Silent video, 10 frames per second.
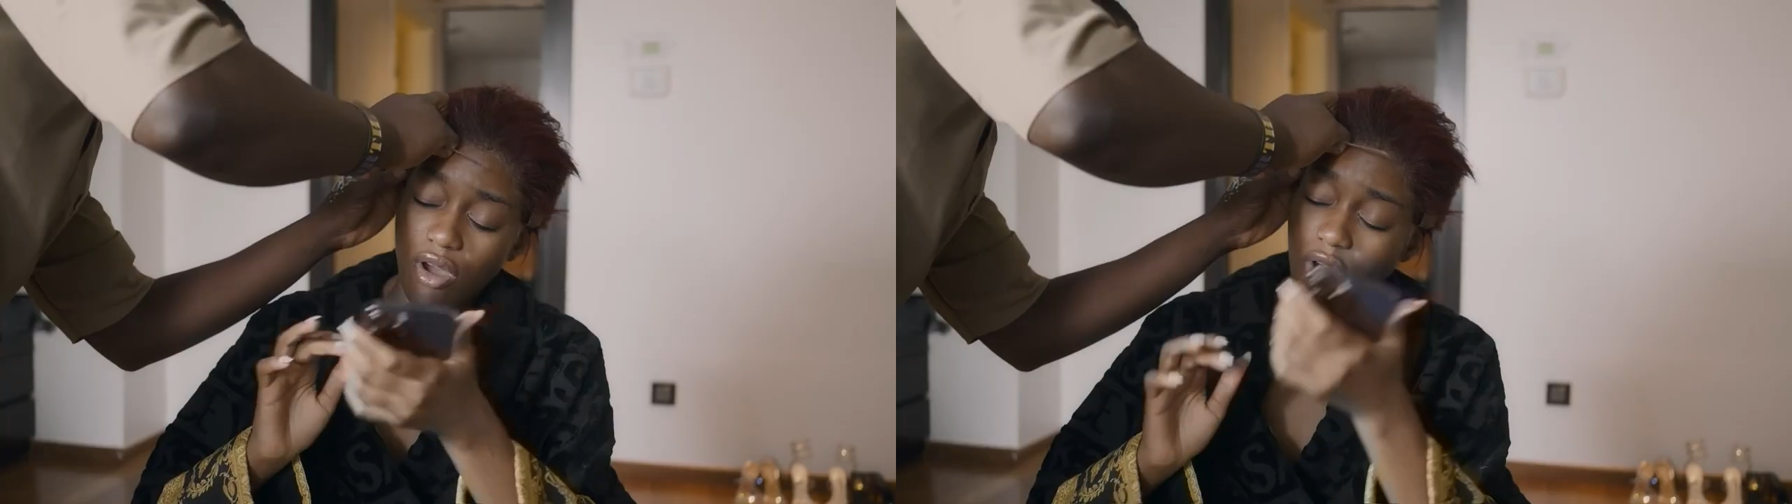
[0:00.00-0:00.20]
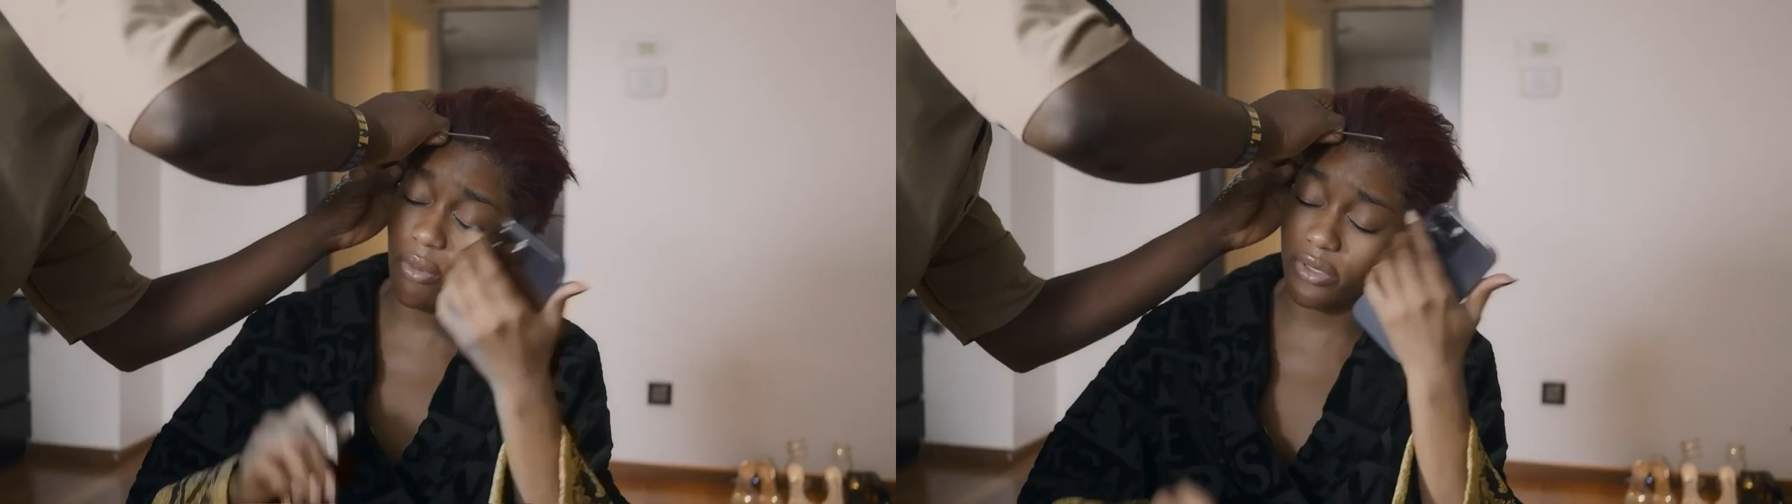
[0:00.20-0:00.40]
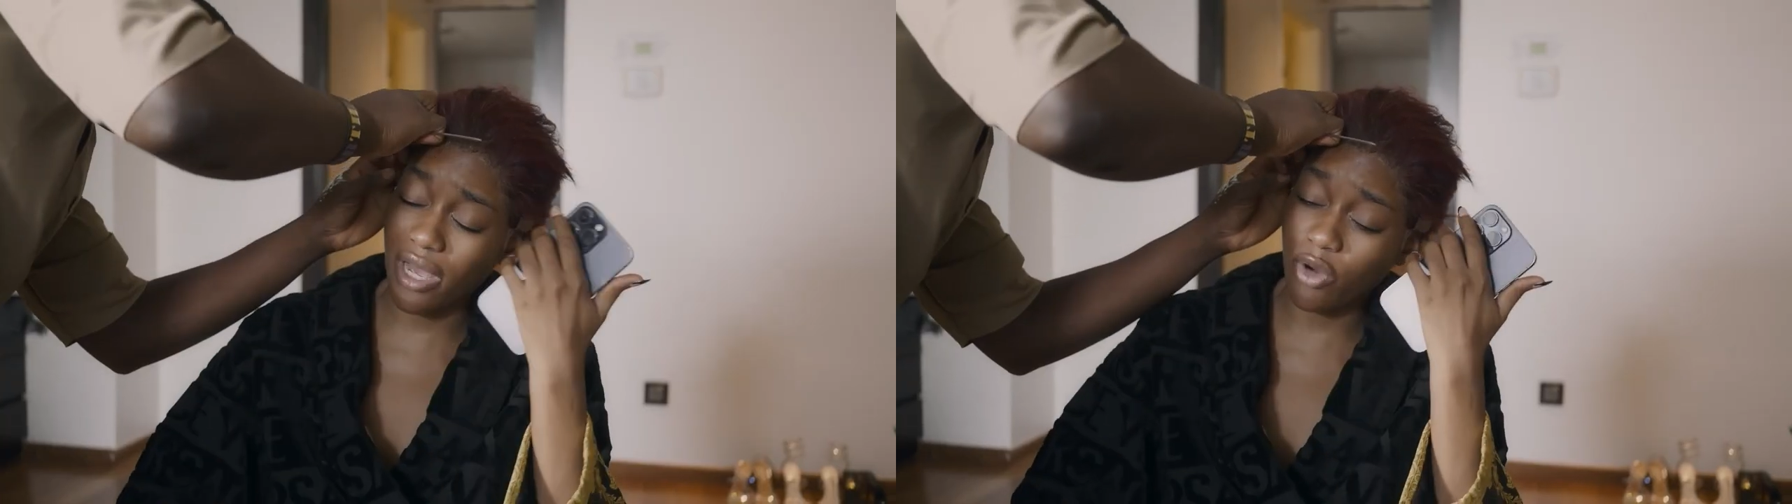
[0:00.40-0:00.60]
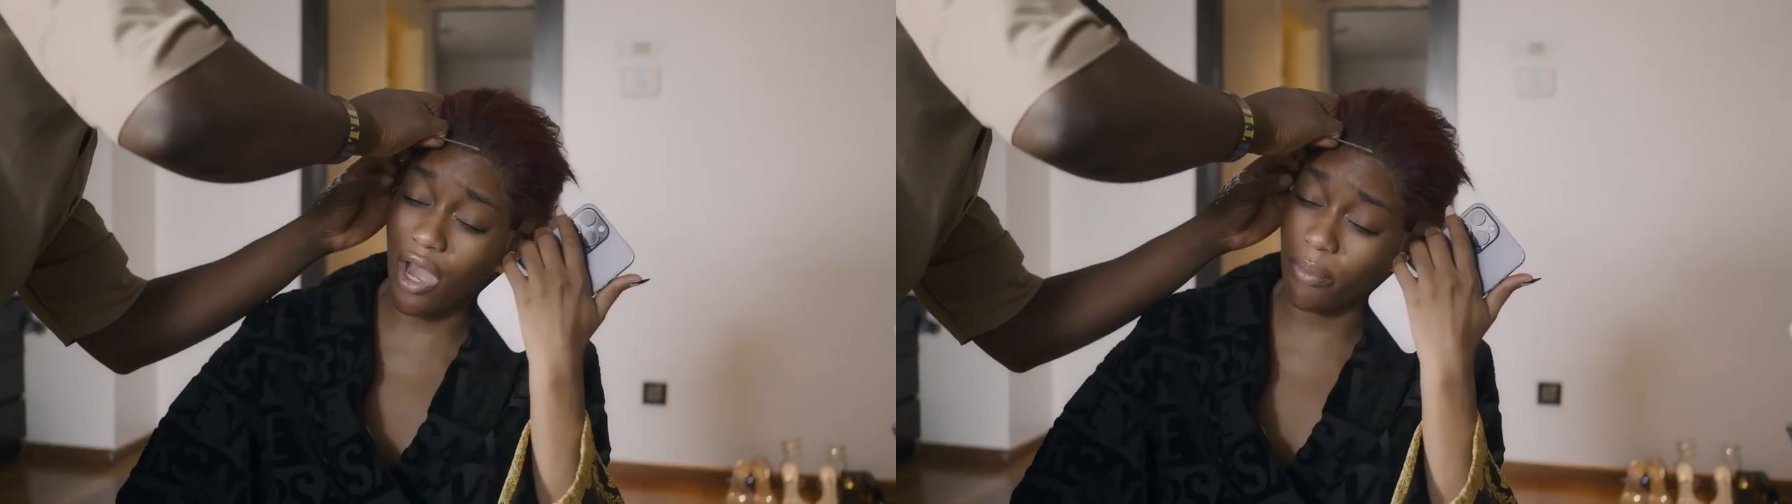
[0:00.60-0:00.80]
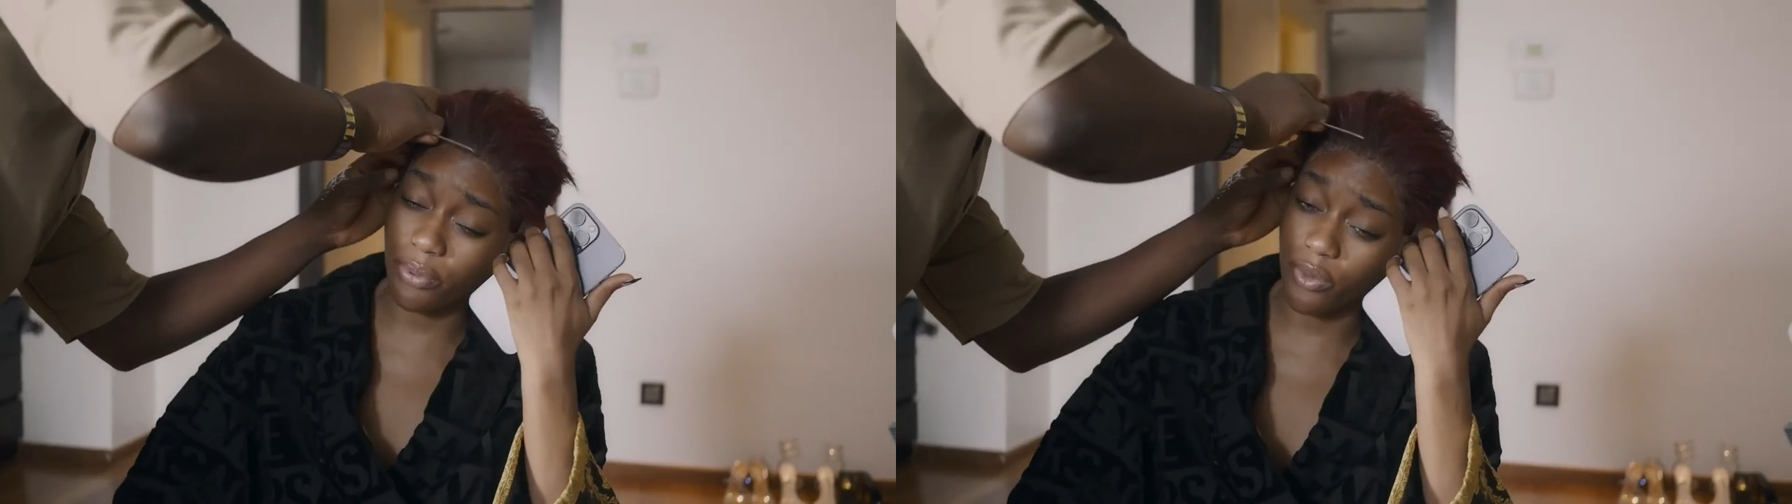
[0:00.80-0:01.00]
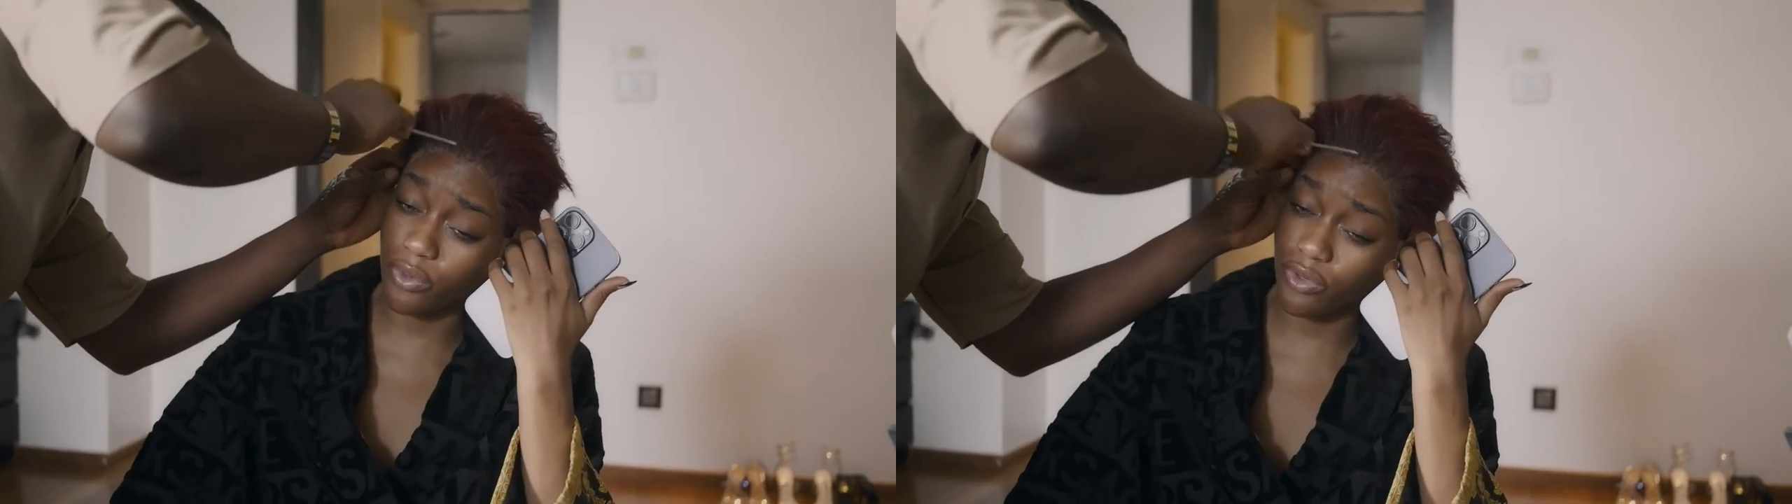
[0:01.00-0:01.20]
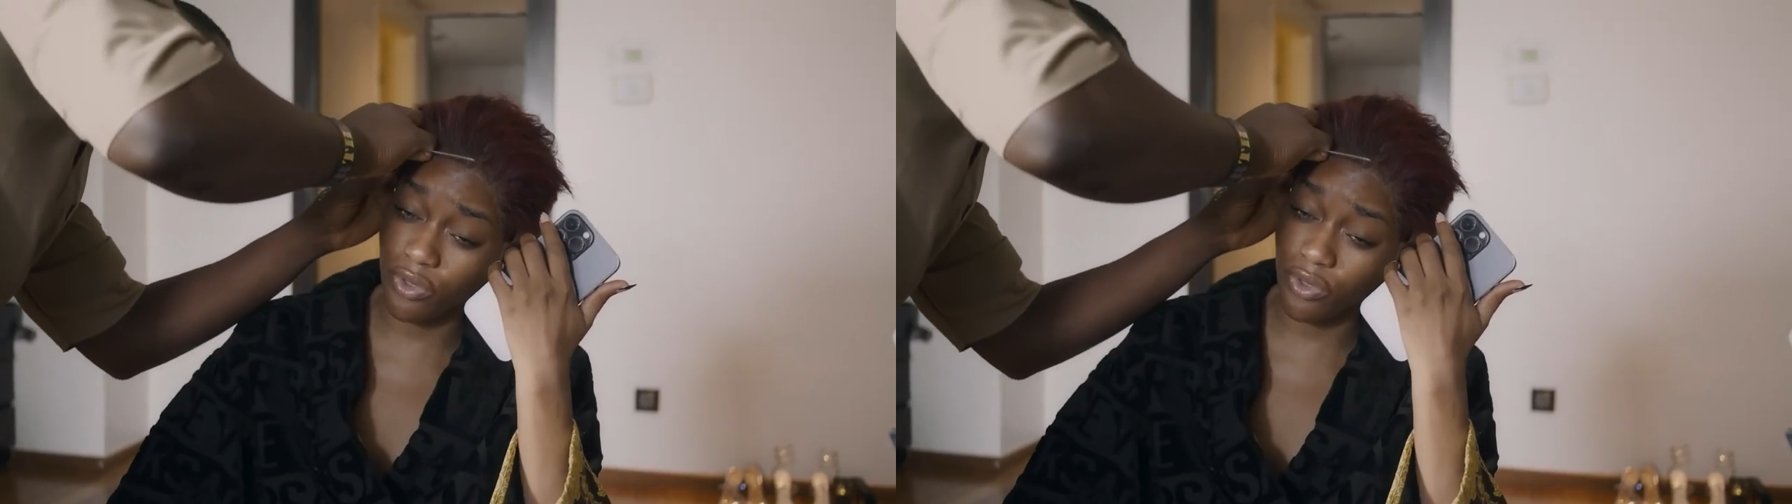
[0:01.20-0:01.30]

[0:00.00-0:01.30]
Arubosa, I'm not happy with